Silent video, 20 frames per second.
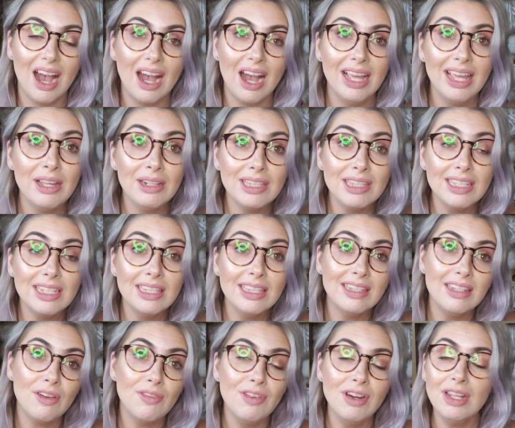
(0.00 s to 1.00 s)
It's
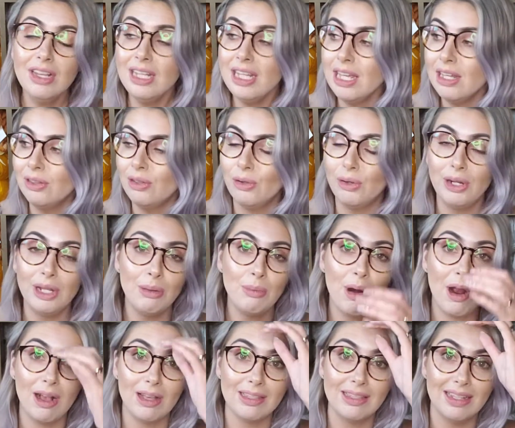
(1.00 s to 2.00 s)
definitely a learning
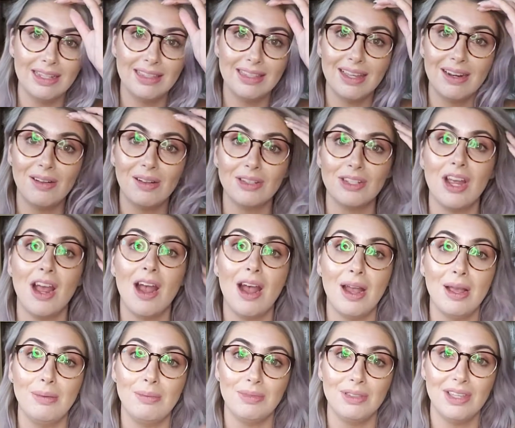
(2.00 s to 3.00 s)
process at all
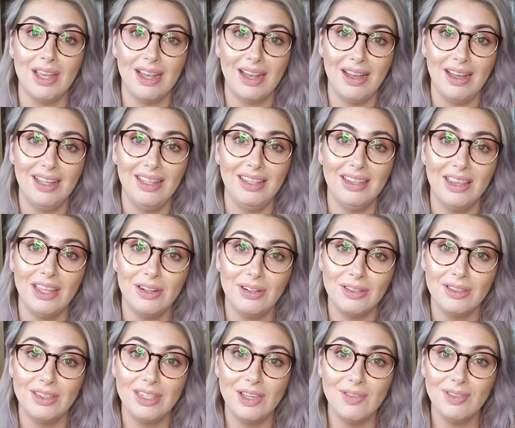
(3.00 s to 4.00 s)
times.
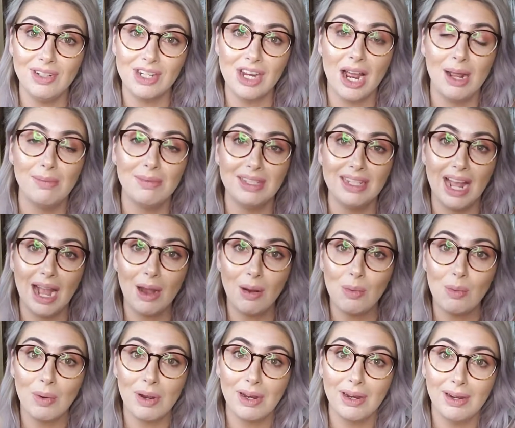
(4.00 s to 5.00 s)
There's even times now
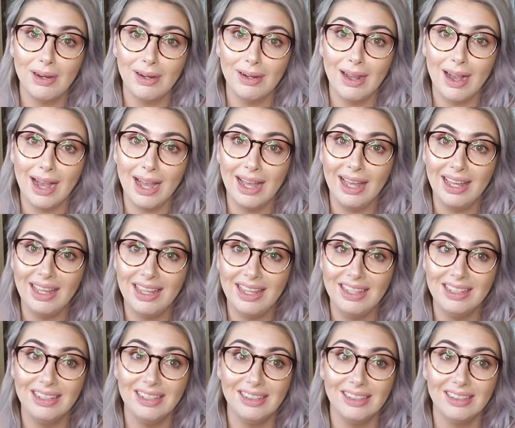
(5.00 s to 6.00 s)
where
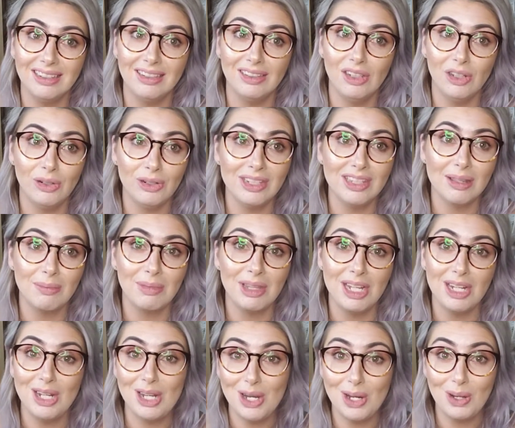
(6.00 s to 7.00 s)
I learn
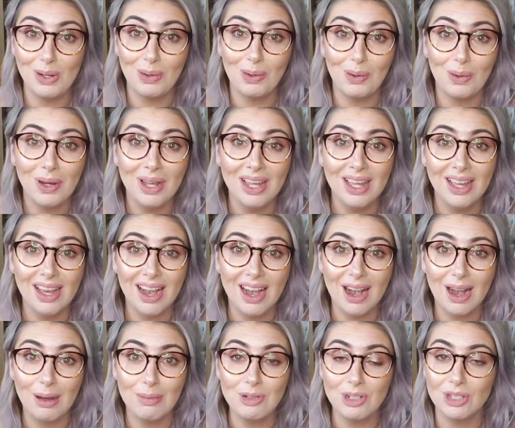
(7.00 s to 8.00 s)
something new
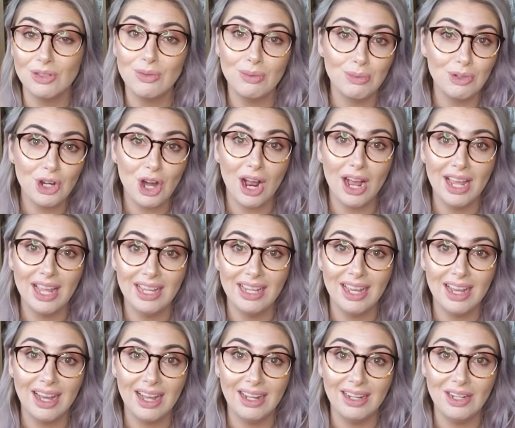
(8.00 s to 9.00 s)
just from trying
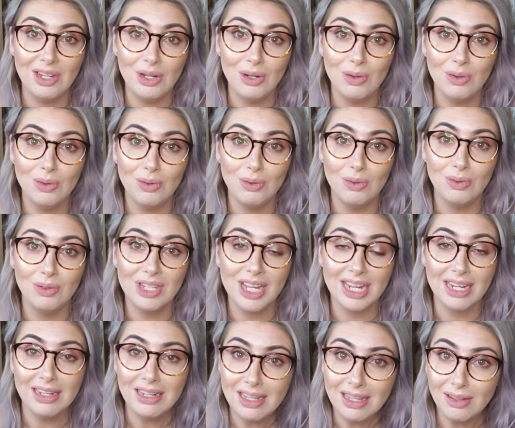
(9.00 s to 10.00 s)
a new
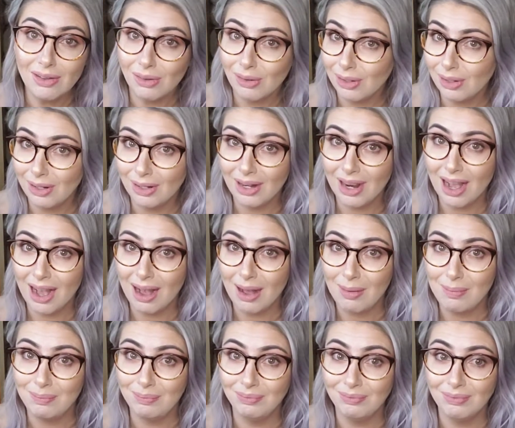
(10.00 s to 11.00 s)
technique, or
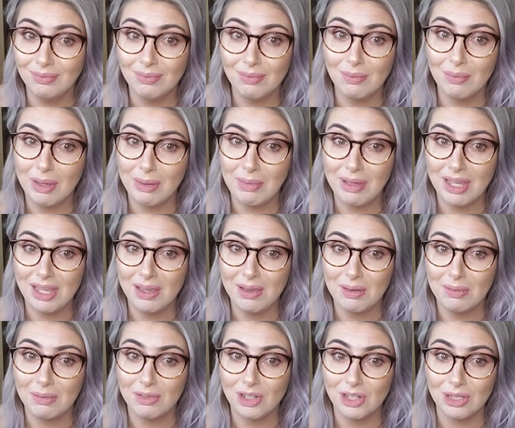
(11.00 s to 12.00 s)

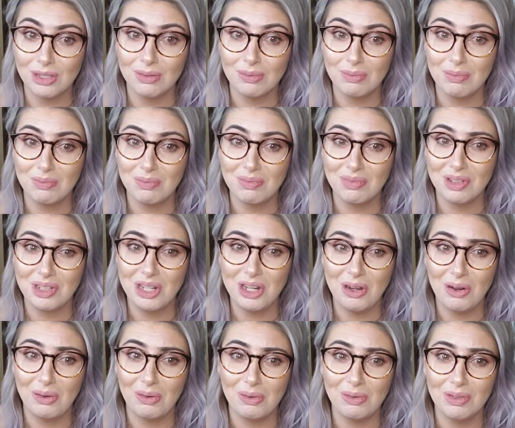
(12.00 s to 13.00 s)
maybe just, you
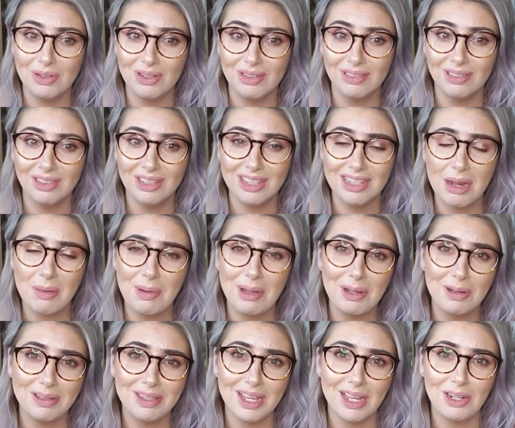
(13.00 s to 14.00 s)
know, stepping
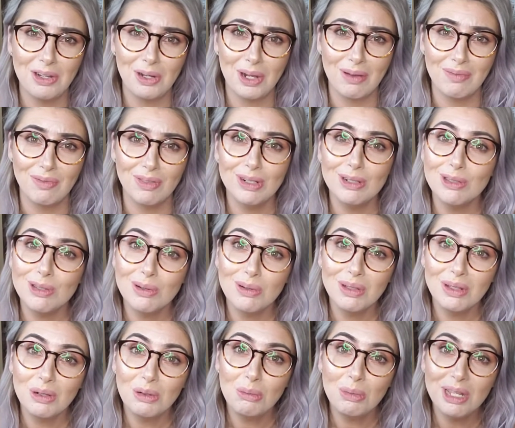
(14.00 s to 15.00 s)
outside your comfort zone a
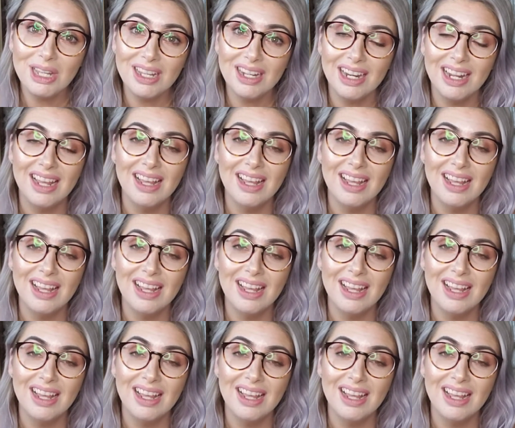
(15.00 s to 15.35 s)
little bit.